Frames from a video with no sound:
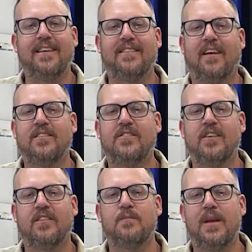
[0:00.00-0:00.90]
it doesn't
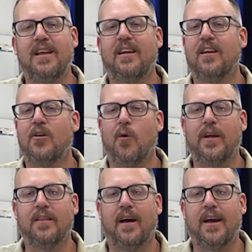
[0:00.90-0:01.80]
just mean an
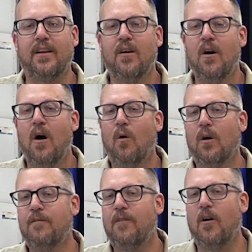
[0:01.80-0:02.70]
annoying light
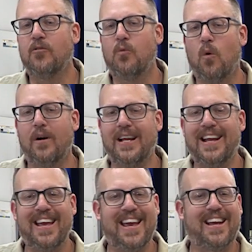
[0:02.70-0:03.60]
or a false warning.